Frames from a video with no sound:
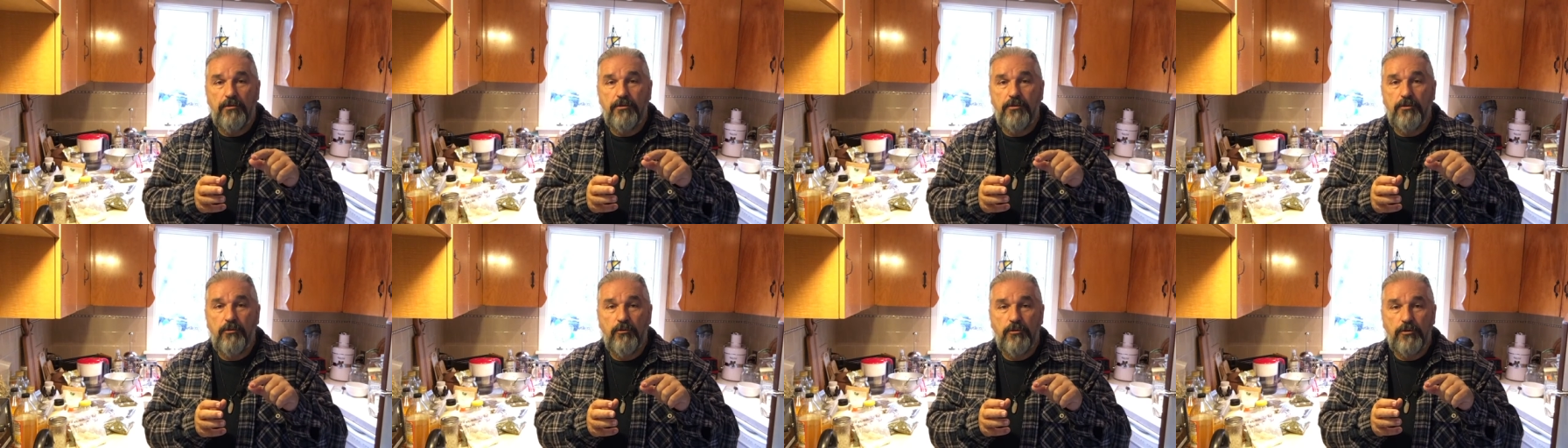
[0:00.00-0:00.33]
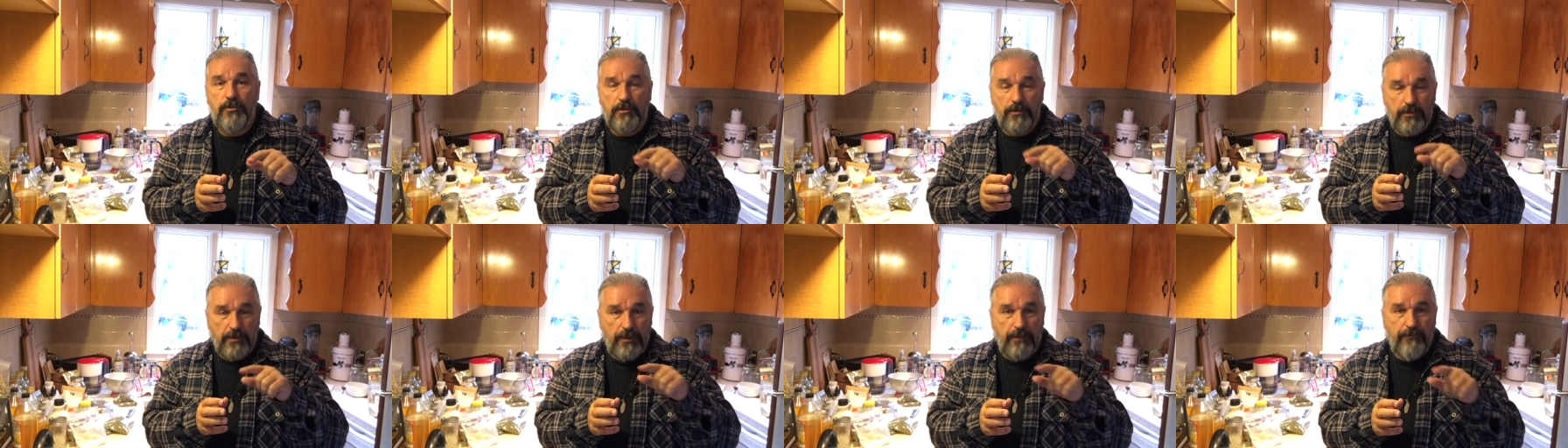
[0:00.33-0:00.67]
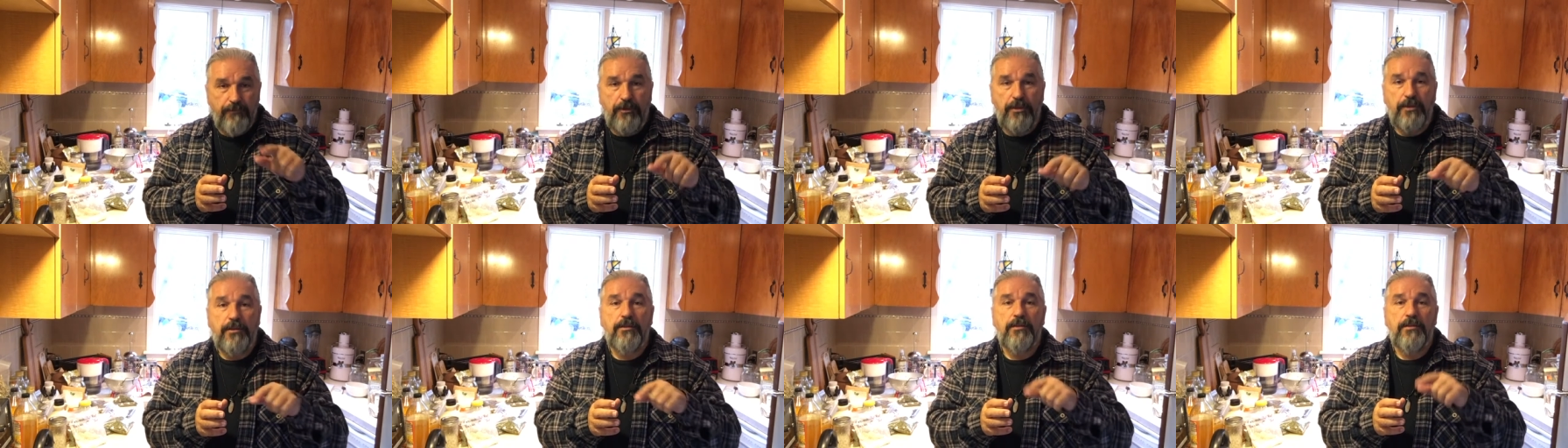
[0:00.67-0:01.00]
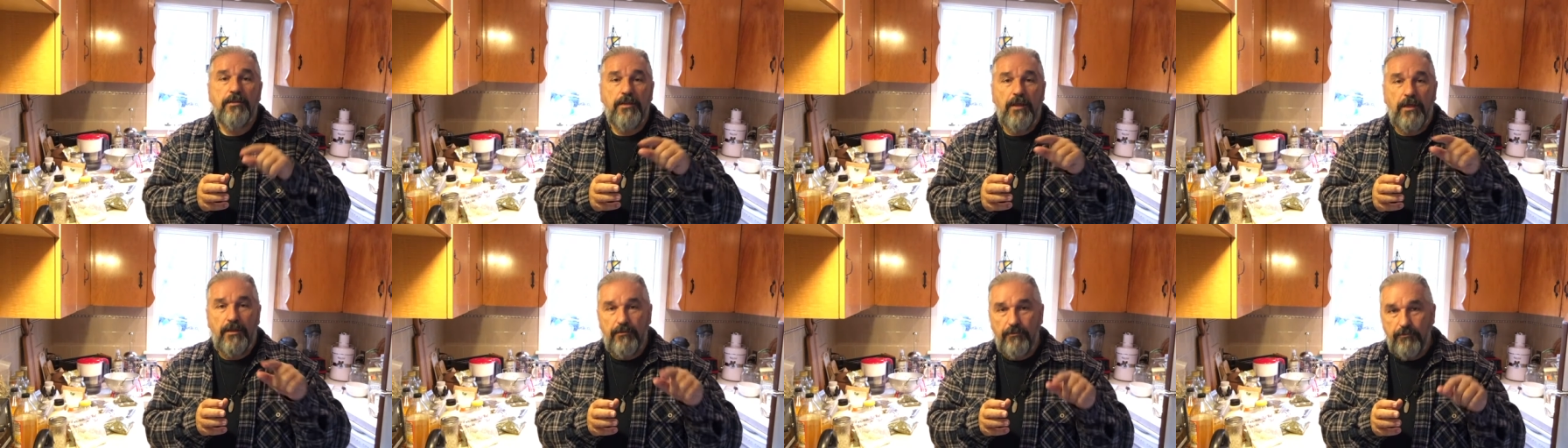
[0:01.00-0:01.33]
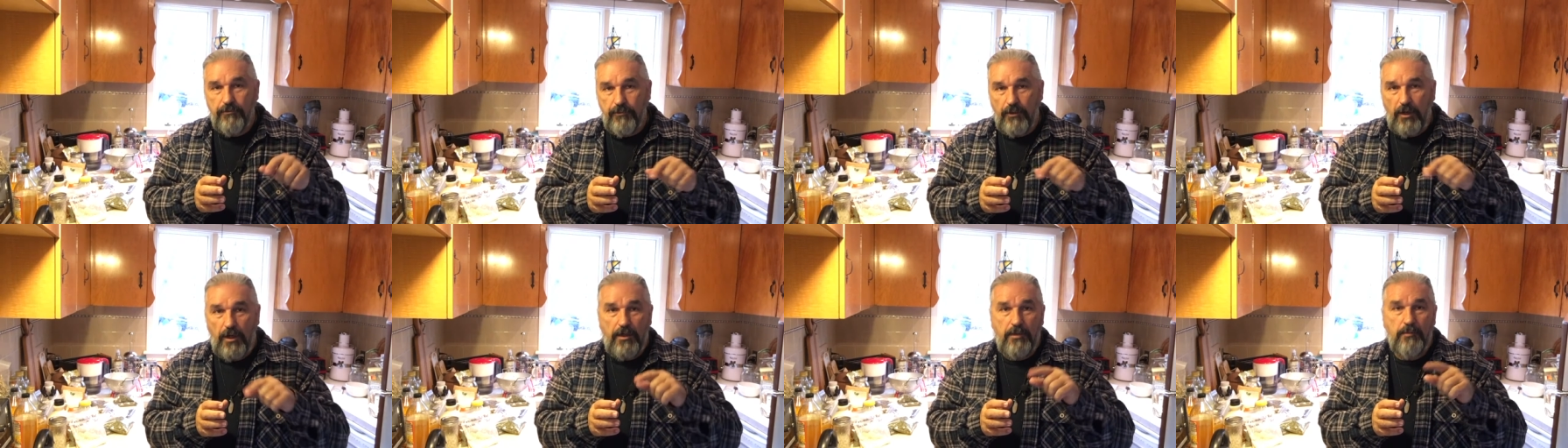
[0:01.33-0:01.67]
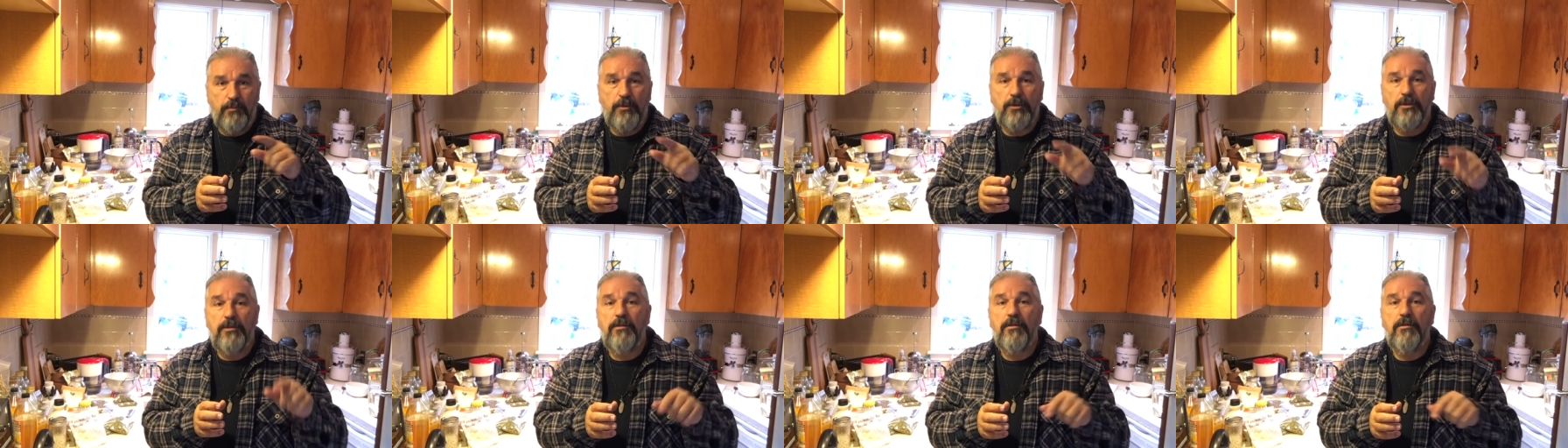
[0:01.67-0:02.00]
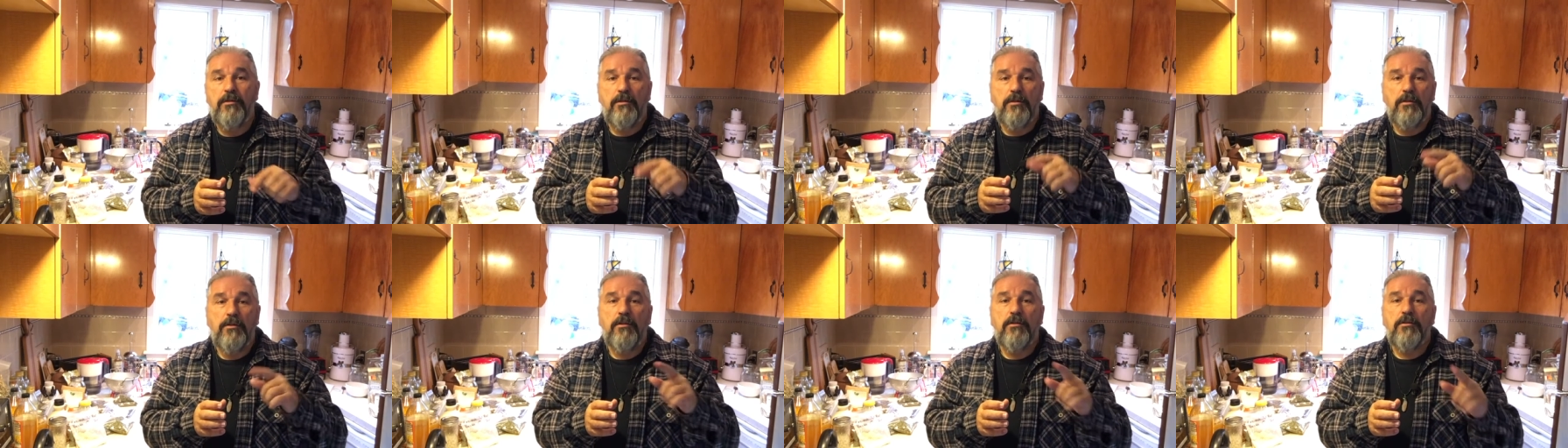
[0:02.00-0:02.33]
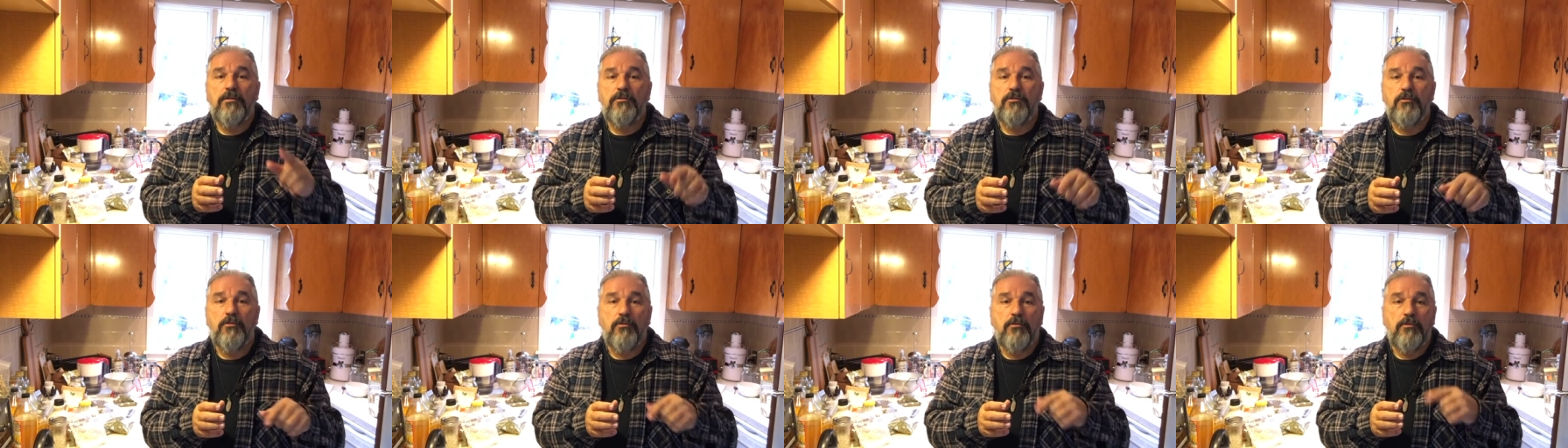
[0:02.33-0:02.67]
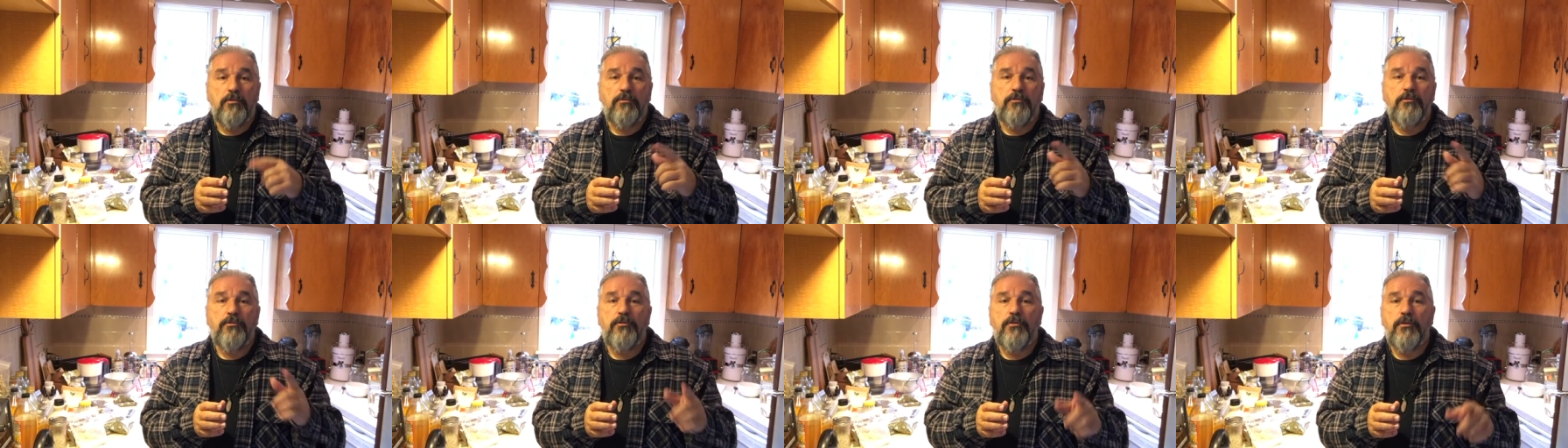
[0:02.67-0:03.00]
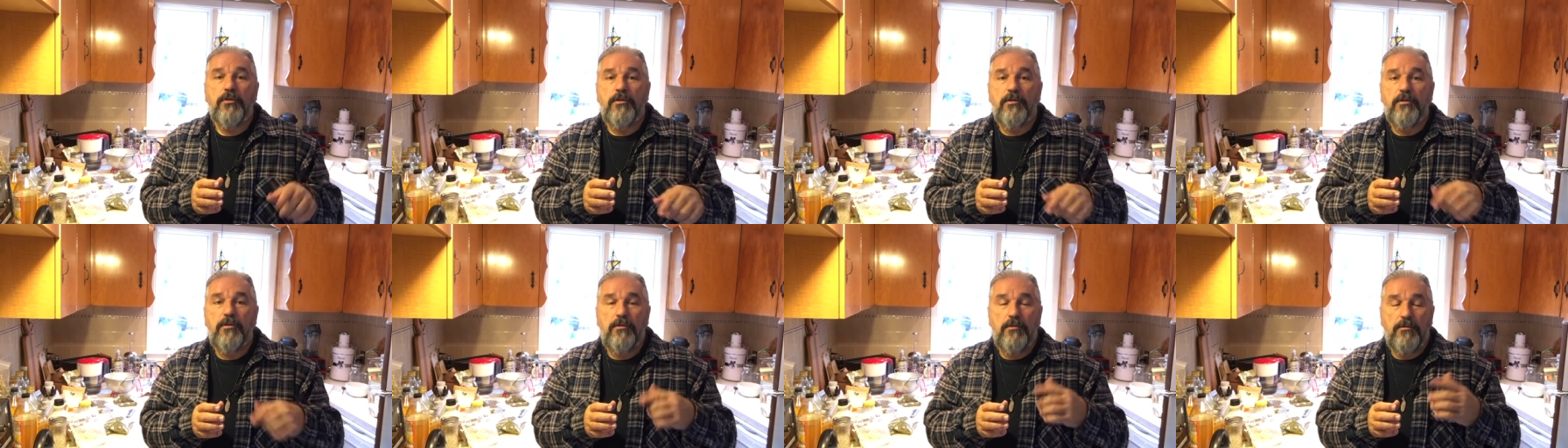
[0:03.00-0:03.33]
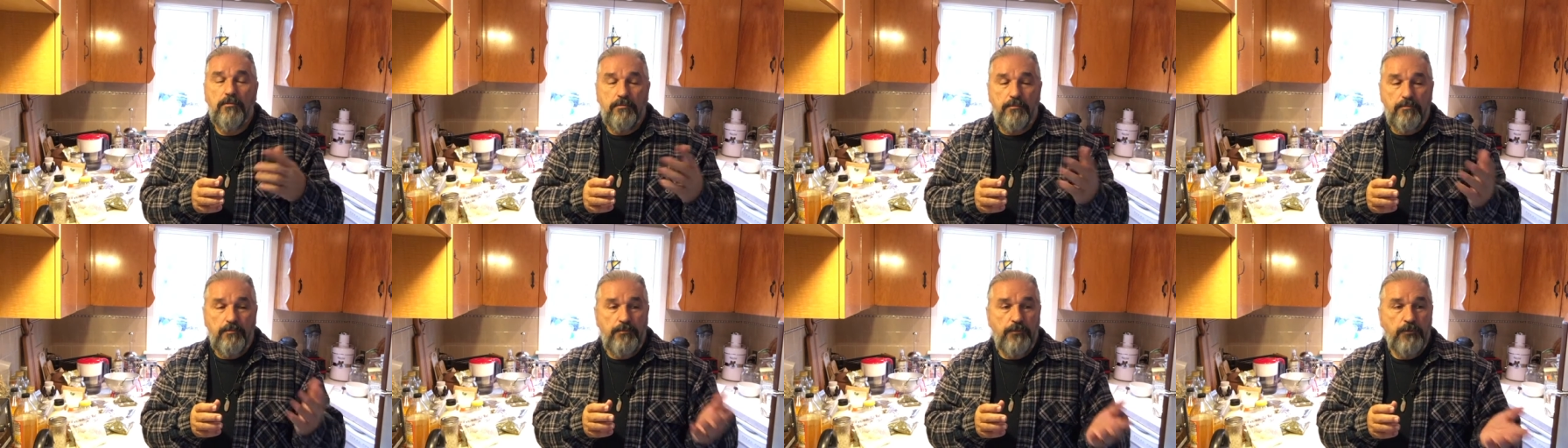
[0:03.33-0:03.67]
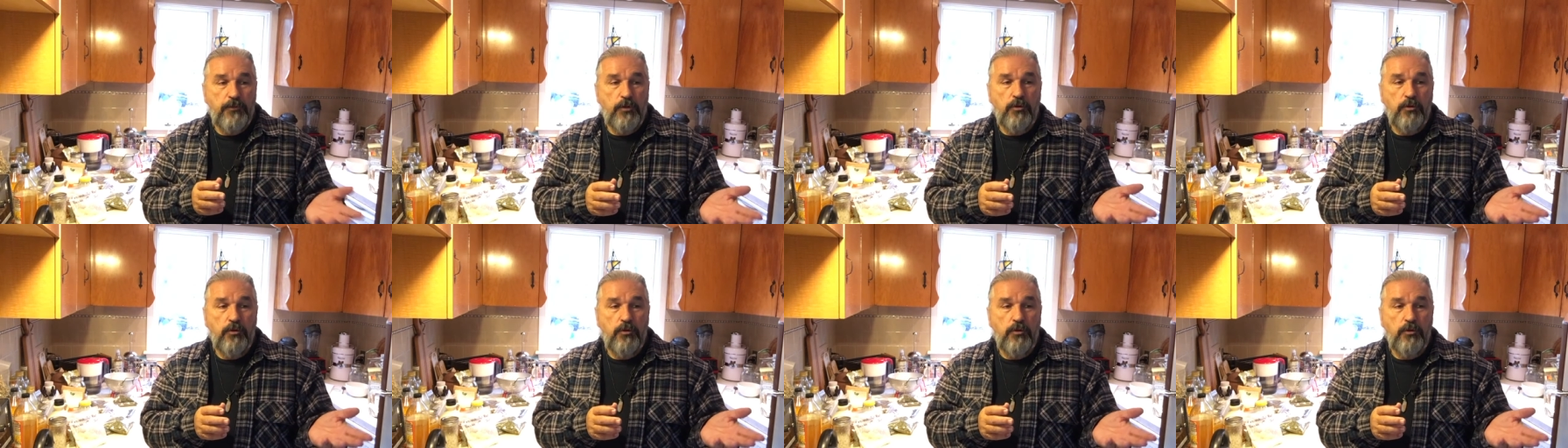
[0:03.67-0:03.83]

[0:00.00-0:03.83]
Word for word: So it's living in that environment. So if